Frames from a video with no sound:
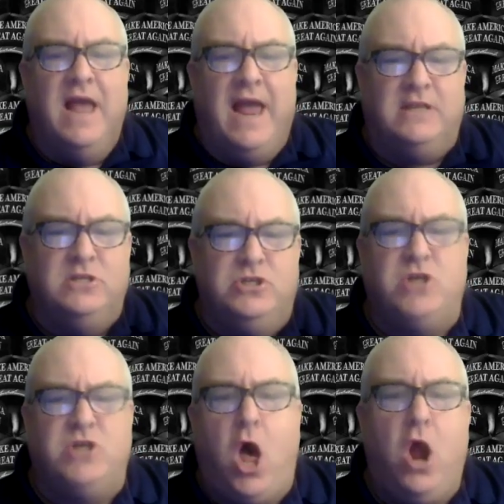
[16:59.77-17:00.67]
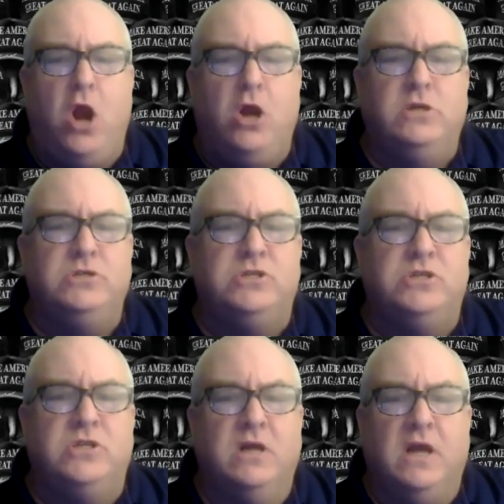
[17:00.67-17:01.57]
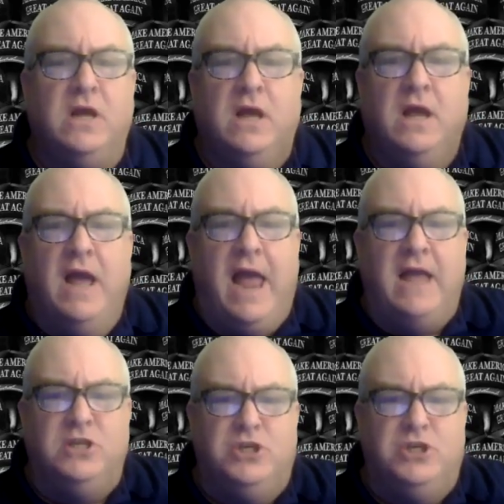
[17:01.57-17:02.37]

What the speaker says: and czars and